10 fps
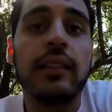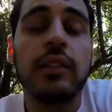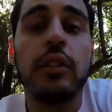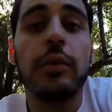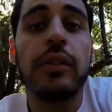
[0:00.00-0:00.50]
the
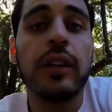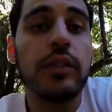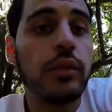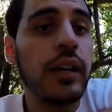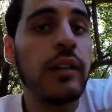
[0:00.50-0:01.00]
Sonoma
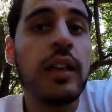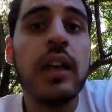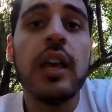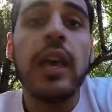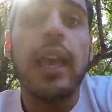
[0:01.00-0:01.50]
Raceway
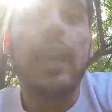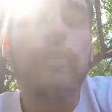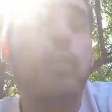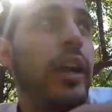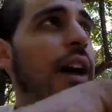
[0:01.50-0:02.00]

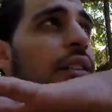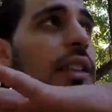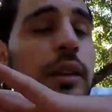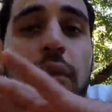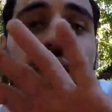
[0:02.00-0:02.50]
and we have a
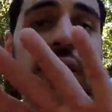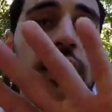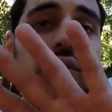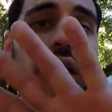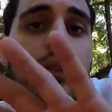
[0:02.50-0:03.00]
team of
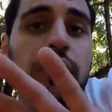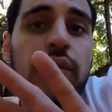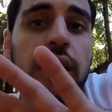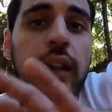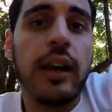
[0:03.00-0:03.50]
six drivers
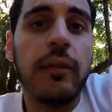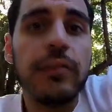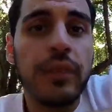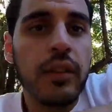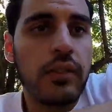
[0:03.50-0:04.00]
right now.
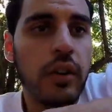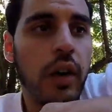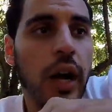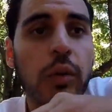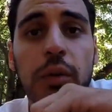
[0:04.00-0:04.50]
So
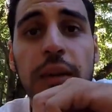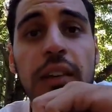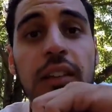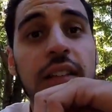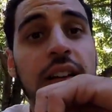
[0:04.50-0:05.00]
I will
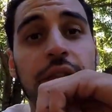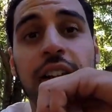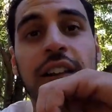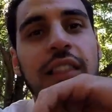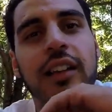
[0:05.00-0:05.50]
be
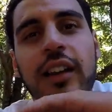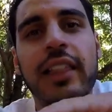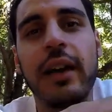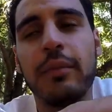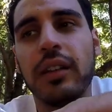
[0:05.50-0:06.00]
covering a lot of
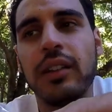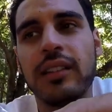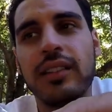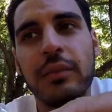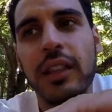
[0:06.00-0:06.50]
that build.
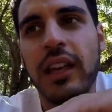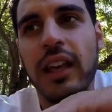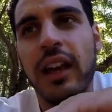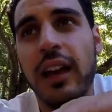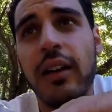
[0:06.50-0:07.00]
It's something
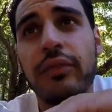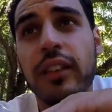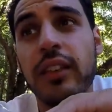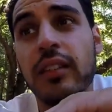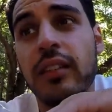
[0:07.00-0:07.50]
that I
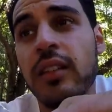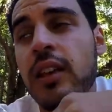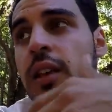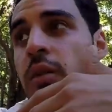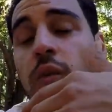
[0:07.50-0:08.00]
hopefully
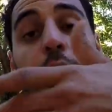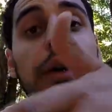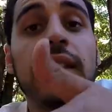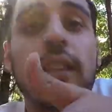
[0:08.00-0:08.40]
we'll bring